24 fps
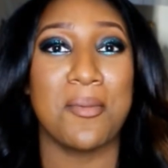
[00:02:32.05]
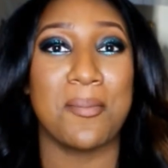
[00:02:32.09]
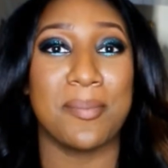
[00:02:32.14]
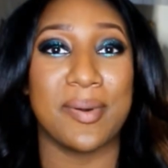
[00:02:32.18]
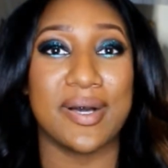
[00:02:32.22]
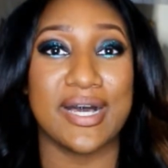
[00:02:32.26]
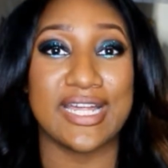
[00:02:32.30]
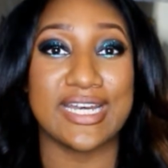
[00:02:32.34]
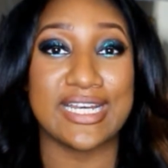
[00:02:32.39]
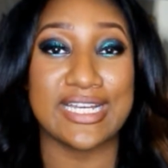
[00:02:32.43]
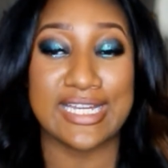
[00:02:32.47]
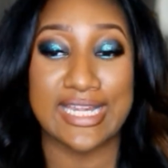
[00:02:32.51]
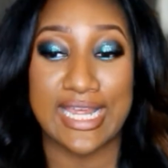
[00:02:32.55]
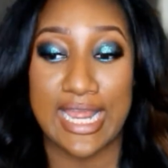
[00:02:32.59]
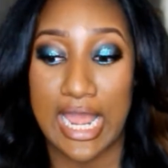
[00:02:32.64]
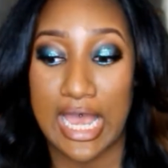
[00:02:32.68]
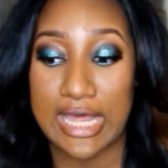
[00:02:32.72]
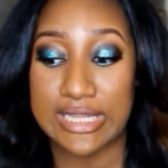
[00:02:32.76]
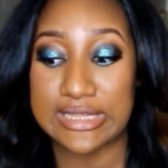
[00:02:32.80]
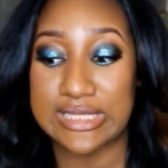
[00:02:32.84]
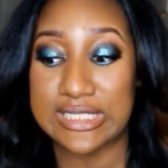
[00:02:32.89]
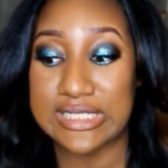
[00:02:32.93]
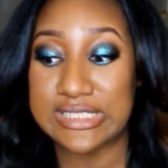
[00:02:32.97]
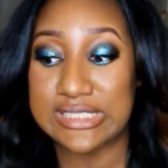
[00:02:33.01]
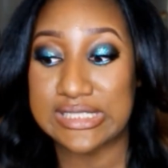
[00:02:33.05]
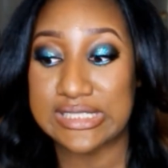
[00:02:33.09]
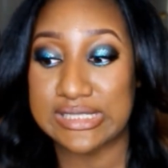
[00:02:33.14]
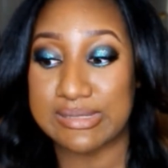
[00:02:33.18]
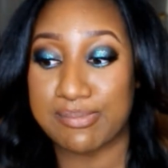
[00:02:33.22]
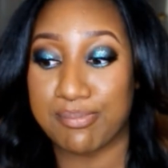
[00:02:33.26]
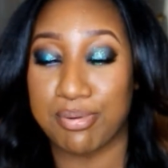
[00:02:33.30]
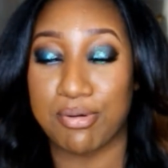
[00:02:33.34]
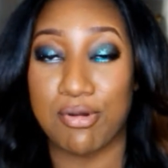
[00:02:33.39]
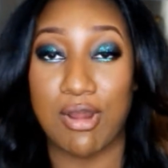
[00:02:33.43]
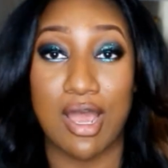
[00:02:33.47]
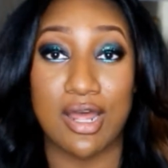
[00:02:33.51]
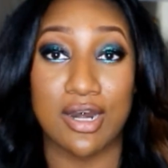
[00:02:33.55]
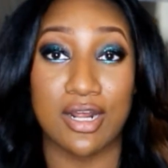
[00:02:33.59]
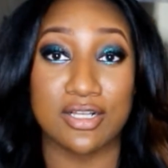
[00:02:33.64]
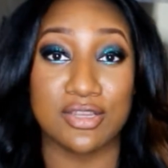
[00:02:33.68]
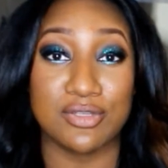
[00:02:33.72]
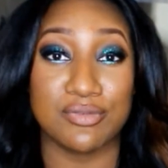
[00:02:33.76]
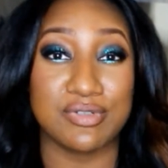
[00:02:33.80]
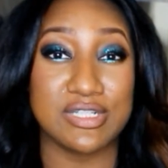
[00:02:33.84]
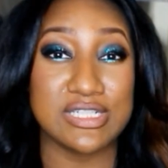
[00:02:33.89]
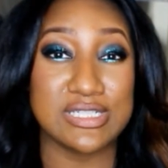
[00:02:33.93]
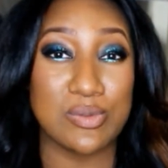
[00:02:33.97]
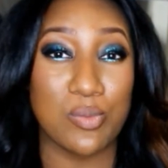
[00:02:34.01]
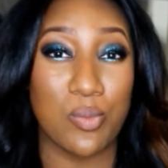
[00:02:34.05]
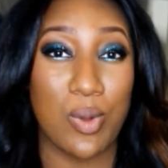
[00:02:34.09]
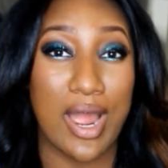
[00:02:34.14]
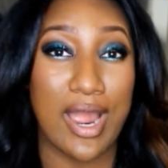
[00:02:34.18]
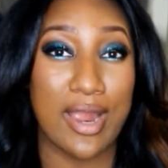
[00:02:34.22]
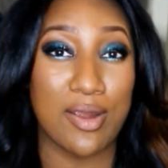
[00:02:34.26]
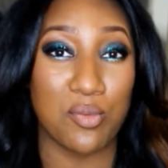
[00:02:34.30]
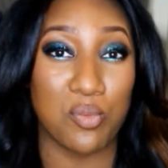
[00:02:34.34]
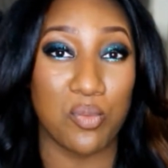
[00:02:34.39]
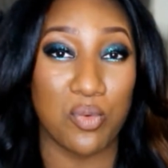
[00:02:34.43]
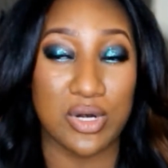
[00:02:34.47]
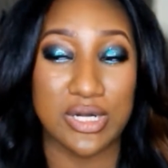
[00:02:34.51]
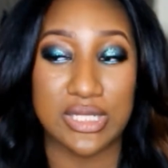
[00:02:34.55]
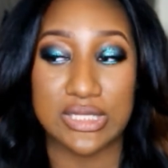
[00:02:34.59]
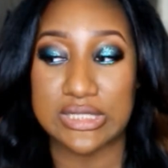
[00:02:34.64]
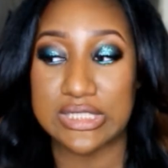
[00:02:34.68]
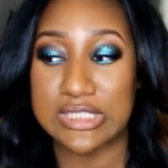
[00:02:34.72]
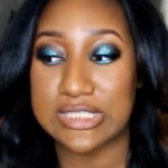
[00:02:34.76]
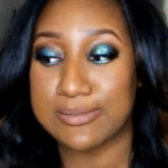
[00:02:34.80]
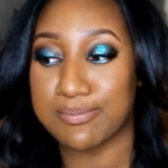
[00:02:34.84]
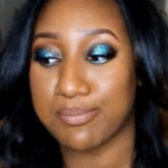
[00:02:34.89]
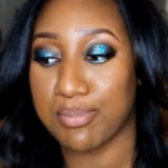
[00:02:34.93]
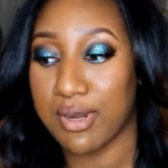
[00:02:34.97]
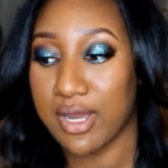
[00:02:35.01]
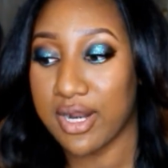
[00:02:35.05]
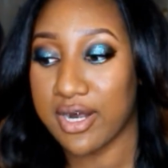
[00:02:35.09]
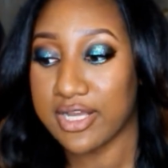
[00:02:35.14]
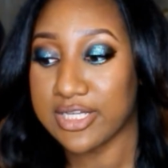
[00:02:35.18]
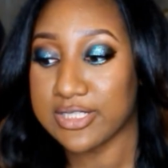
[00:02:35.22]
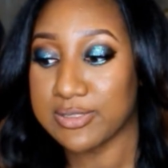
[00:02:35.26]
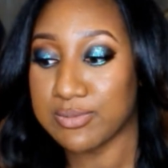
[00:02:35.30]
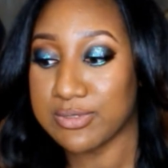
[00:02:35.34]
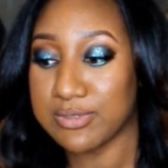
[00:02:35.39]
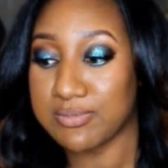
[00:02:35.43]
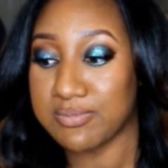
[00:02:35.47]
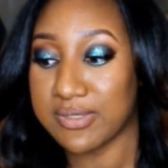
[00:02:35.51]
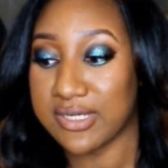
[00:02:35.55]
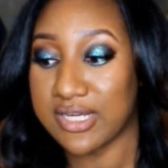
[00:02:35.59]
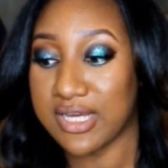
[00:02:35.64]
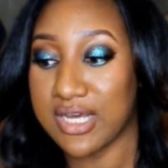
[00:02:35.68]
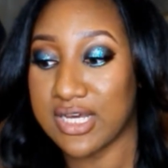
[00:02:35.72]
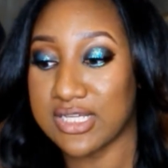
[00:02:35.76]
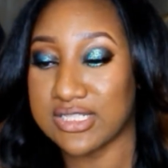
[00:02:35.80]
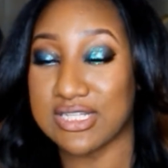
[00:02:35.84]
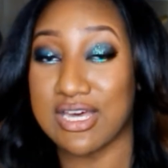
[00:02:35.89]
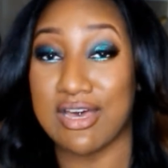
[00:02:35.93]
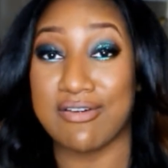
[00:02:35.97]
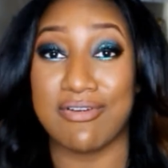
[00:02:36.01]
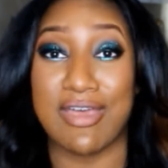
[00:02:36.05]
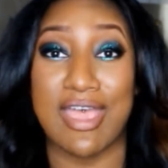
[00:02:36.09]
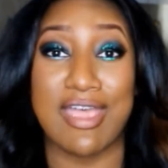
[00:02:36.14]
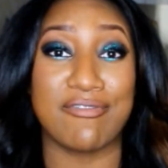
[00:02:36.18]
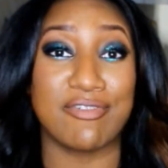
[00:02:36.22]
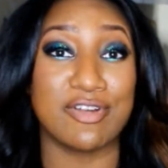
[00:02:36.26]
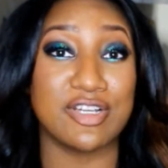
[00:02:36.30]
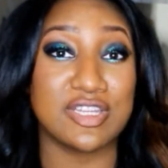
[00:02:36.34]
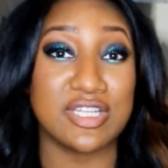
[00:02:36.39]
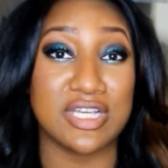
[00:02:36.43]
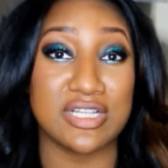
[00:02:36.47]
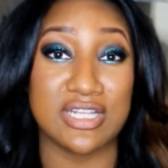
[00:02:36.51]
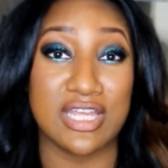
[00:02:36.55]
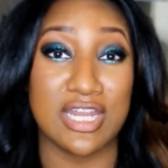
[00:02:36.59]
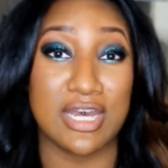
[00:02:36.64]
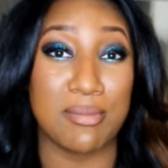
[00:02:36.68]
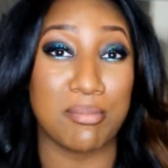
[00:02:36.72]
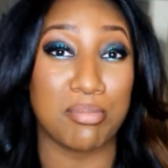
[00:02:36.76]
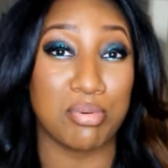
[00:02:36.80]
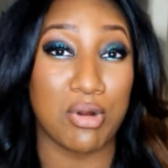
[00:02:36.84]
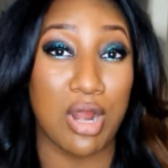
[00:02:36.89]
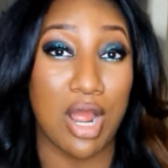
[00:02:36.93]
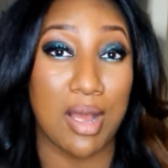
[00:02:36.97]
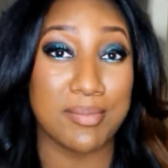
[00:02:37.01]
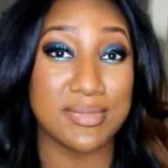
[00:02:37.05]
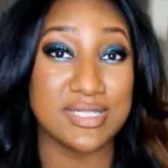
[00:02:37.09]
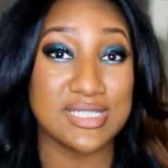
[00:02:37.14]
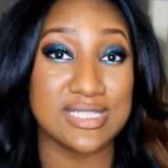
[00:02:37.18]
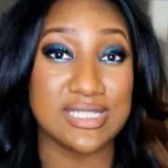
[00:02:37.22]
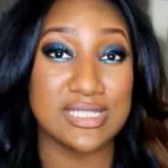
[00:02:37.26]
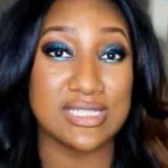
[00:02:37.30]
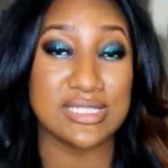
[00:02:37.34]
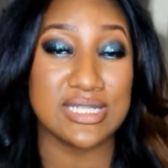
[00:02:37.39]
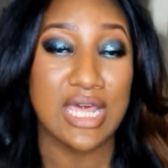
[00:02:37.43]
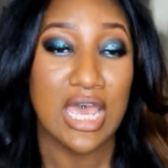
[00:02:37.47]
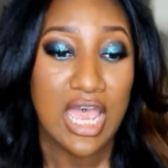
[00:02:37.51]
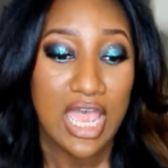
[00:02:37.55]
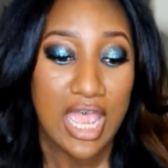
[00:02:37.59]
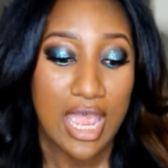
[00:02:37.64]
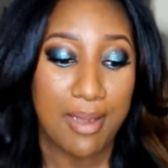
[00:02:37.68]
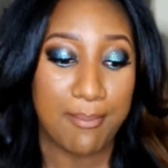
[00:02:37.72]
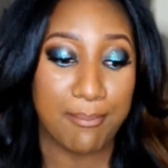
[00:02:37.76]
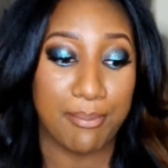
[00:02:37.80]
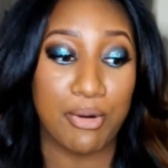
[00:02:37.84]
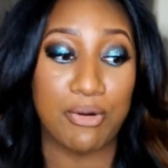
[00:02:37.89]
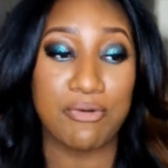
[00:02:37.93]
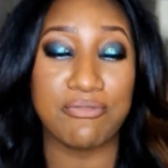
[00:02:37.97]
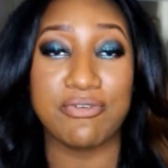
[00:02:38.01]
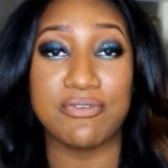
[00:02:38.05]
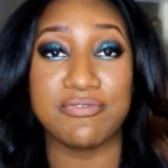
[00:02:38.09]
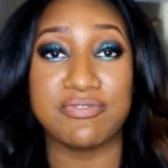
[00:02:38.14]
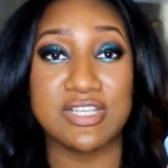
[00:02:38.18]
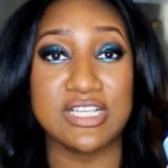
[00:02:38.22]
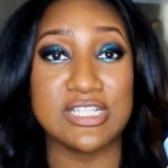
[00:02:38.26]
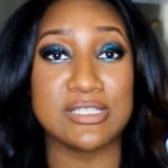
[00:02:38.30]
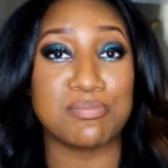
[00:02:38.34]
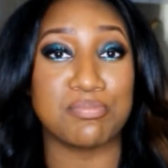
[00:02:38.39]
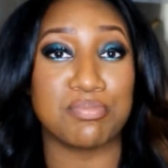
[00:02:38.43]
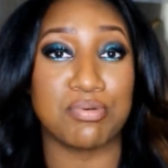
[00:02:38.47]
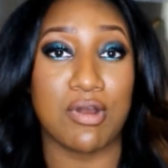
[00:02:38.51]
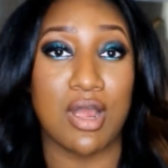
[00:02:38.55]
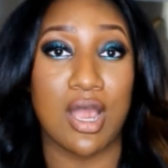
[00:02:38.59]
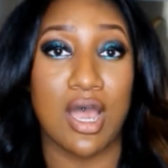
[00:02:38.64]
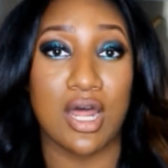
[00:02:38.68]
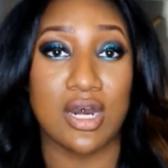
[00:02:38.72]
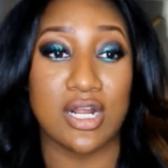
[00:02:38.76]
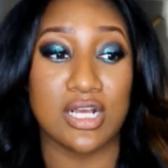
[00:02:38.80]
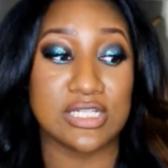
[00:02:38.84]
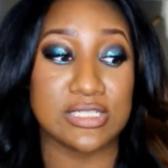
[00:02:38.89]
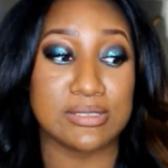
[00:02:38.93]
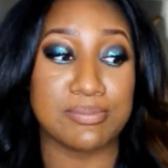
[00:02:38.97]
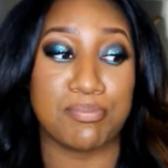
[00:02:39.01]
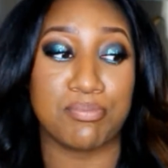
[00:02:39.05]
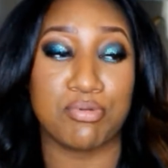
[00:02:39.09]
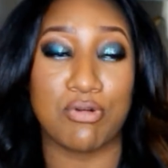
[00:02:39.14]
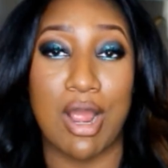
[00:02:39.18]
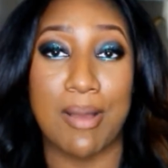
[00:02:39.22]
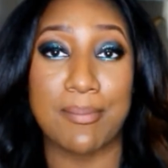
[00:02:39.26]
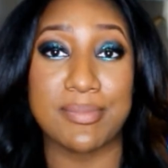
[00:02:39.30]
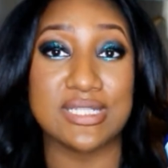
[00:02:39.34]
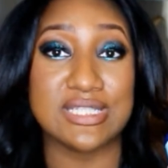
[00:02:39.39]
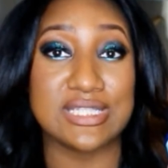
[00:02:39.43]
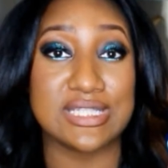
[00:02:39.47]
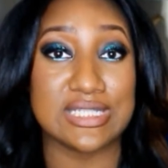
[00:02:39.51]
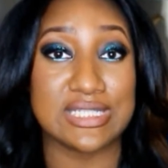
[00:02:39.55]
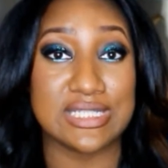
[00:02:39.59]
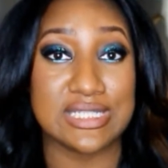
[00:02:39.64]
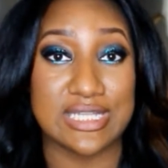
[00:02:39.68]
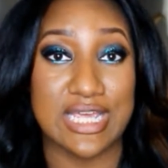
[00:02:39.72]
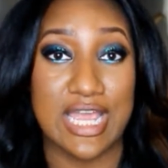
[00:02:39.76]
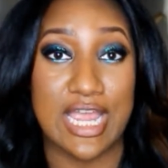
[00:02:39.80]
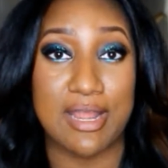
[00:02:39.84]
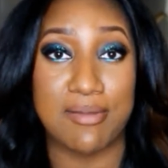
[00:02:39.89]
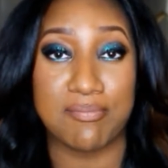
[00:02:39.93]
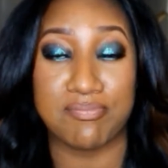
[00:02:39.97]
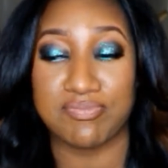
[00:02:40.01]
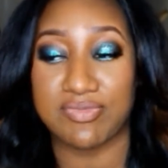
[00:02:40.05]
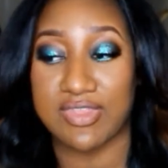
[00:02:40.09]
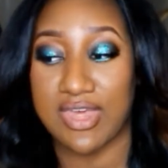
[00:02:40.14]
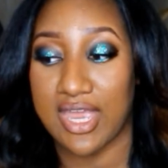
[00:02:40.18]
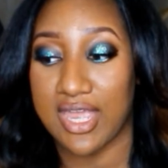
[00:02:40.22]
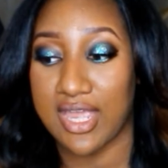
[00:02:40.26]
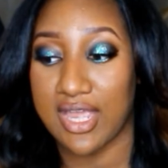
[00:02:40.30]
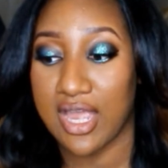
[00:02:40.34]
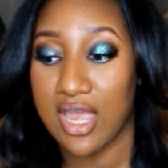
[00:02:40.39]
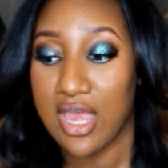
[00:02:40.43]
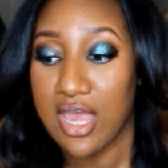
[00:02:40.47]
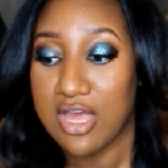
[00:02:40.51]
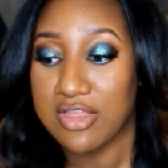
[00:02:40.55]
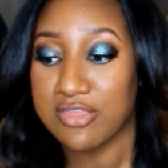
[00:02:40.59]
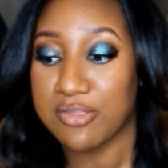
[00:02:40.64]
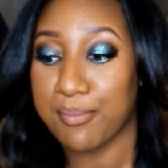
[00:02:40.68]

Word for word: But yeah, this product, the reason why I wanted these products was because of everything that it promises, and both of these products promise the same thing.